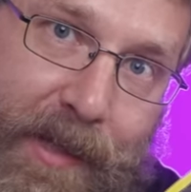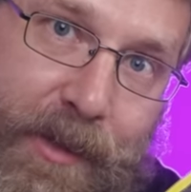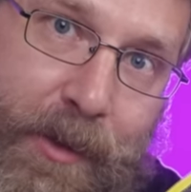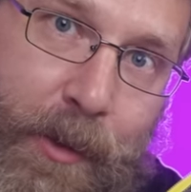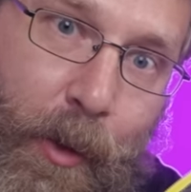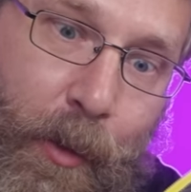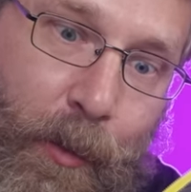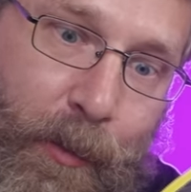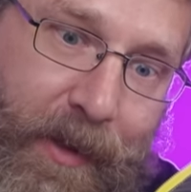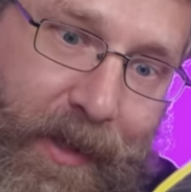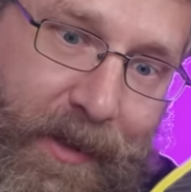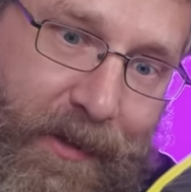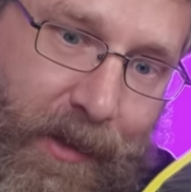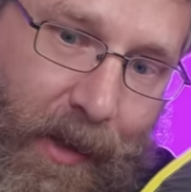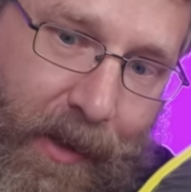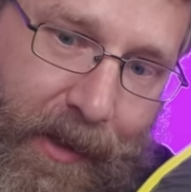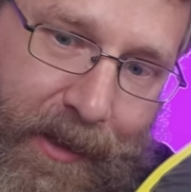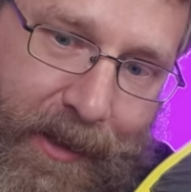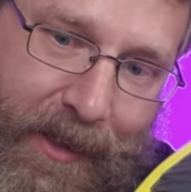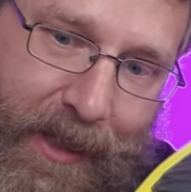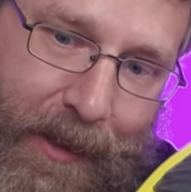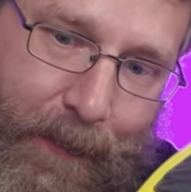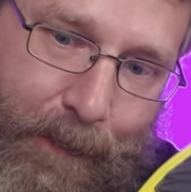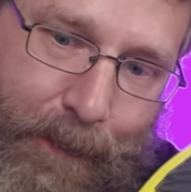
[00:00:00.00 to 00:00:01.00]
So this ought
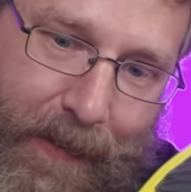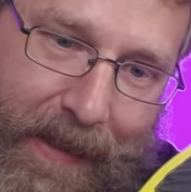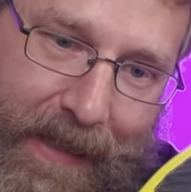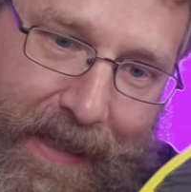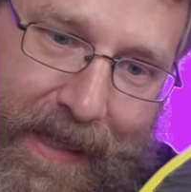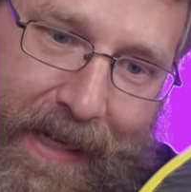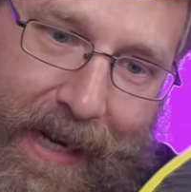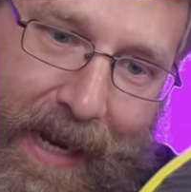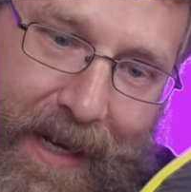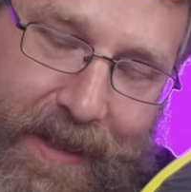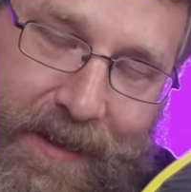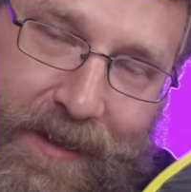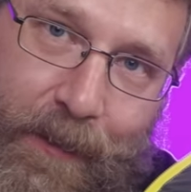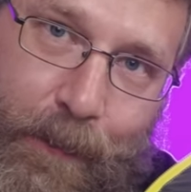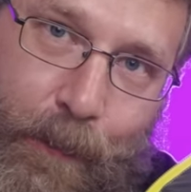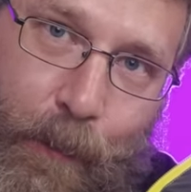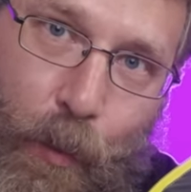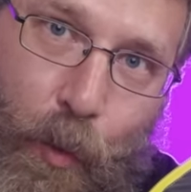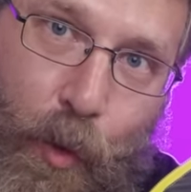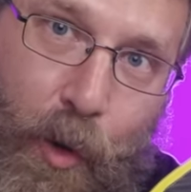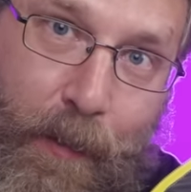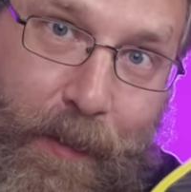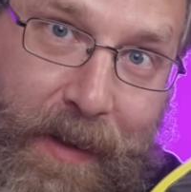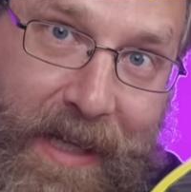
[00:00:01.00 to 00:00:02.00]
to keep me nice
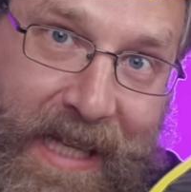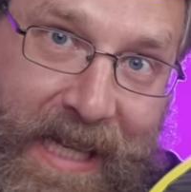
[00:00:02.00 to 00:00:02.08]
and warm